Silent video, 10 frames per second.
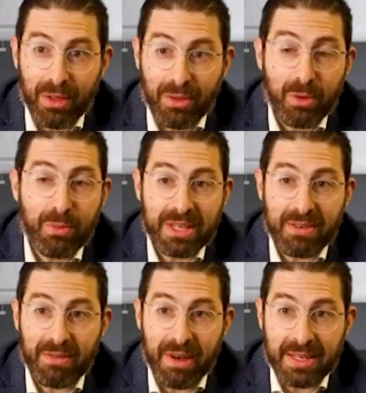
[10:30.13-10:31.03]
the two
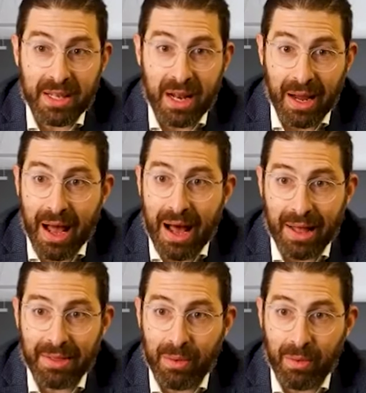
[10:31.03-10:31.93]
bits of advice that I
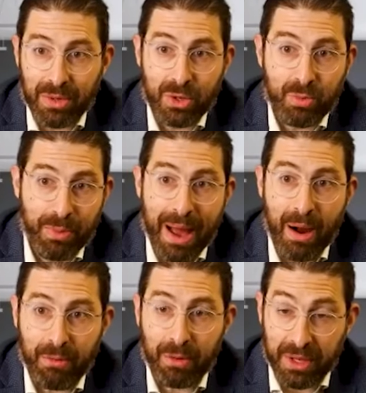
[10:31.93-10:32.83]
got that were super
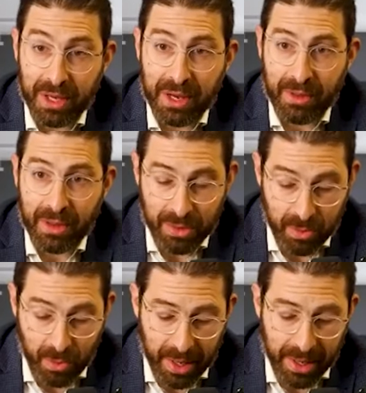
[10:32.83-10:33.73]
powerful to hear them
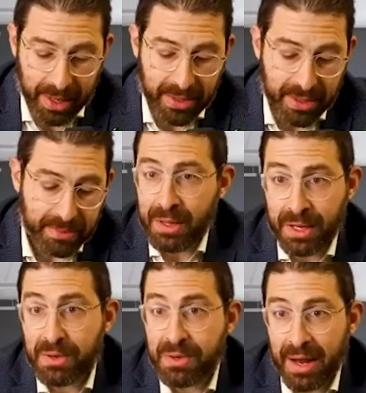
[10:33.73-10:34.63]
was one is,
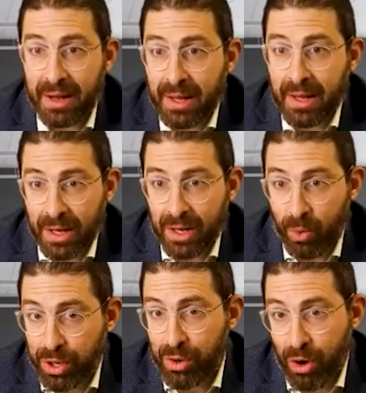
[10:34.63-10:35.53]
like you said, you
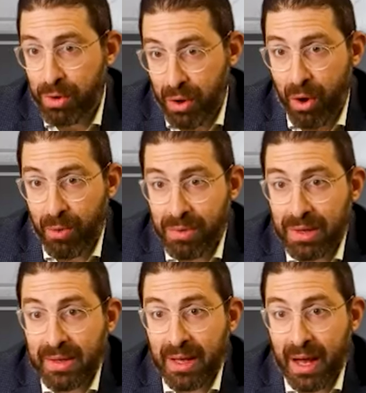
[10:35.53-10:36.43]
know, when you're home, you're home,